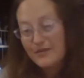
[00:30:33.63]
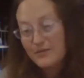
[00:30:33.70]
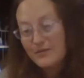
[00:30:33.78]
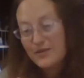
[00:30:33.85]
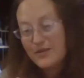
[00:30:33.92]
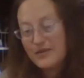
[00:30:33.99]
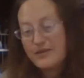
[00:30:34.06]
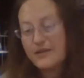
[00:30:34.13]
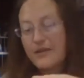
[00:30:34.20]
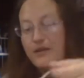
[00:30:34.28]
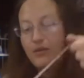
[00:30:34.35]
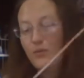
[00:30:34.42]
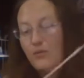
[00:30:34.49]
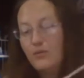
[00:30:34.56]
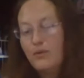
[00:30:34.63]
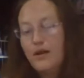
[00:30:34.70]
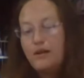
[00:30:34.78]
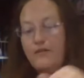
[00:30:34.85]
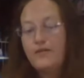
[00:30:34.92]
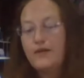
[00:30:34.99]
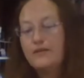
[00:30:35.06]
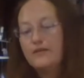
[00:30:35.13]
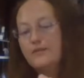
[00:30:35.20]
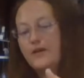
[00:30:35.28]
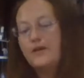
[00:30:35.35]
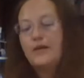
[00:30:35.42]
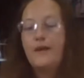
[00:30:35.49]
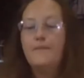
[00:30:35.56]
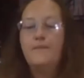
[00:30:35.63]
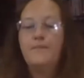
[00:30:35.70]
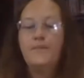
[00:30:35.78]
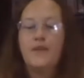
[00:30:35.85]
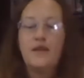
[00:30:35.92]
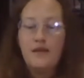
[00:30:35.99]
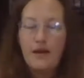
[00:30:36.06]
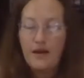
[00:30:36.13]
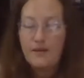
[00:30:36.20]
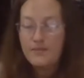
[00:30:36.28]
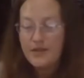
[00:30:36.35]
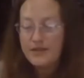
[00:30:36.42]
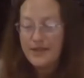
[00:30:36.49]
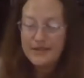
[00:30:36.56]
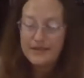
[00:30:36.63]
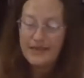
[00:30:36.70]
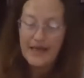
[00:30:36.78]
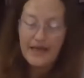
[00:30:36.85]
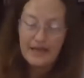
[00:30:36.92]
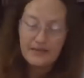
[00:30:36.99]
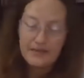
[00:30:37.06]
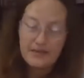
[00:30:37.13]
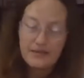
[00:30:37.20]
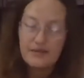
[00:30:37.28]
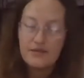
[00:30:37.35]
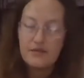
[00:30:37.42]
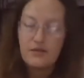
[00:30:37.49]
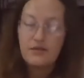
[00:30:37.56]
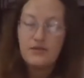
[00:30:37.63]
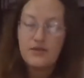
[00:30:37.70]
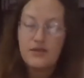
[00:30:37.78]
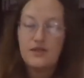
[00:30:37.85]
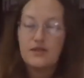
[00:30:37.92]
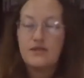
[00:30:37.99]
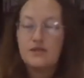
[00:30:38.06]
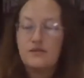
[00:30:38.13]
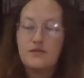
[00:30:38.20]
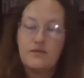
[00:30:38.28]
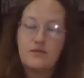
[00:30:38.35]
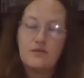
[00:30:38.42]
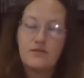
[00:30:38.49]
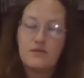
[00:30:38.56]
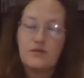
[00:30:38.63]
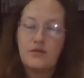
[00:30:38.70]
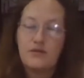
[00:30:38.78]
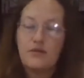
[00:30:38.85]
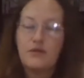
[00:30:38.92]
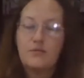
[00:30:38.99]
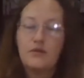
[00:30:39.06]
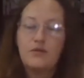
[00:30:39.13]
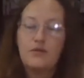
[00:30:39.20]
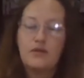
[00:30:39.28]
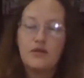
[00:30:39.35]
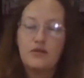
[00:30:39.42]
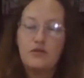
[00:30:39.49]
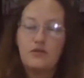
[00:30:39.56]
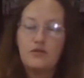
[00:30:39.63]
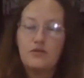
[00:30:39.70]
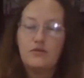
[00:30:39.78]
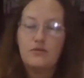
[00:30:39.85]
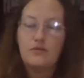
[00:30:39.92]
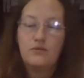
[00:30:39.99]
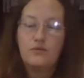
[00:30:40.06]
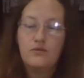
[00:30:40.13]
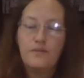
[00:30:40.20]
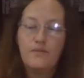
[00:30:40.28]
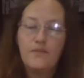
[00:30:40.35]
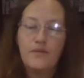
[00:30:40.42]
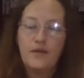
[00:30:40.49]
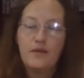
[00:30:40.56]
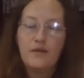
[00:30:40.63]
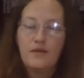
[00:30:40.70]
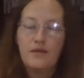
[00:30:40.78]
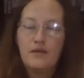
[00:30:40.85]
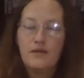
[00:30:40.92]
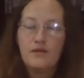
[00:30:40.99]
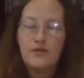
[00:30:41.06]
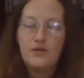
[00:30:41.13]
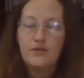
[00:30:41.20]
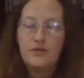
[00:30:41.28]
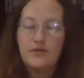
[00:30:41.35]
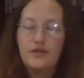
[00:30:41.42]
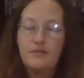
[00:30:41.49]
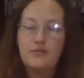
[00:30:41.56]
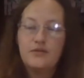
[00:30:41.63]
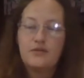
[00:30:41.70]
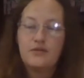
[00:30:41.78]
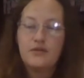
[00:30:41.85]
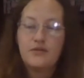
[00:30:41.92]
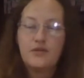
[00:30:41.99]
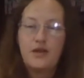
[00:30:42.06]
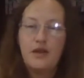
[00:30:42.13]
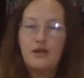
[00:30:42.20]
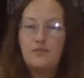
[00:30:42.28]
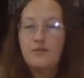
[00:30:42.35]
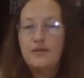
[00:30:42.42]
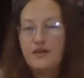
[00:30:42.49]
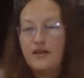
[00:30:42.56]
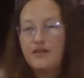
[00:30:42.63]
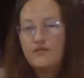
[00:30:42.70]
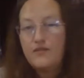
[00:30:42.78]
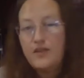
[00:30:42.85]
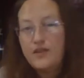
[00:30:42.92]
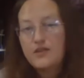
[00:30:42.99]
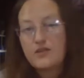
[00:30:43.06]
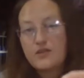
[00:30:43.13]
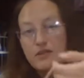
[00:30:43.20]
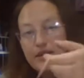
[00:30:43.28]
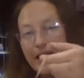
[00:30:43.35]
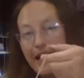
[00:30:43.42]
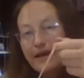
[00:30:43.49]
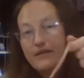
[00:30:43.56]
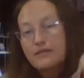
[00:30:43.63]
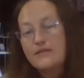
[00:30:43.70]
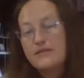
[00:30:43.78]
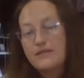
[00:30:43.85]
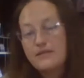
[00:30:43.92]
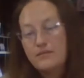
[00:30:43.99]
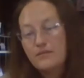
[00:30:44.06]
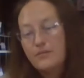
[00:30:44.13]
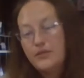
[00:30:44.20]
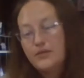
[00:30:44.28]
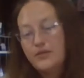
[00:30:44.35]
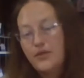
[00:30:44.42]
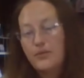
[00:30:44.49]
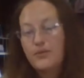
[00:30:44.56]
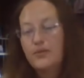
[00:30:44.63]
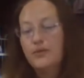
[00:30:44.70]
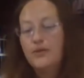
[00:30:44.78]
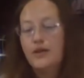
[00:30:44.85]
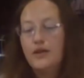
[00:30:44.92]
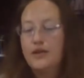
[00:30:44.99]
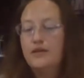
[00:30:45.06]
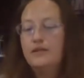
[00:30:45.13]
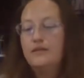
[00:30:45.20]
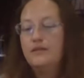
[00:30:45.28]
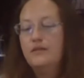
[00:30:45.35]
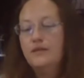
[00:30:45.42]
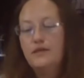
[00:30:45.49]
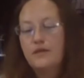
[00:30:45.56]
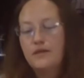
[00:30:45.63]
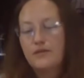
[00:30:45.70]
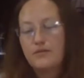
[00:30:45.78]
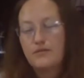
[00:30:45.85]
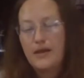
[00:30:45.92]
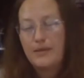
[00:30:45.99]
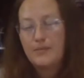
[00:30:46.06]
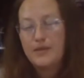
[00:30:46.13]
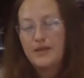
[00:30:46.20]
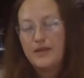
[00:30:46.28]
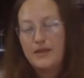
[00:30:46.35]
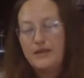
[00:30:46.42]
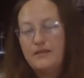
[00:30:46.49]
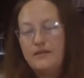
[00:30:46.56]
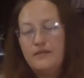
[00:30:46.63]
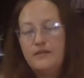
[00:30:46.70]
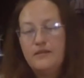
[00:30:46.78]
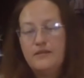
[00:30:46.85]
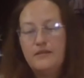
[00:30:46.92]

which is like way fun. Okay, I'm on that last 2 stitches, so I'm going to do a double crochet but not finish the last pull through on it. Wrap it again,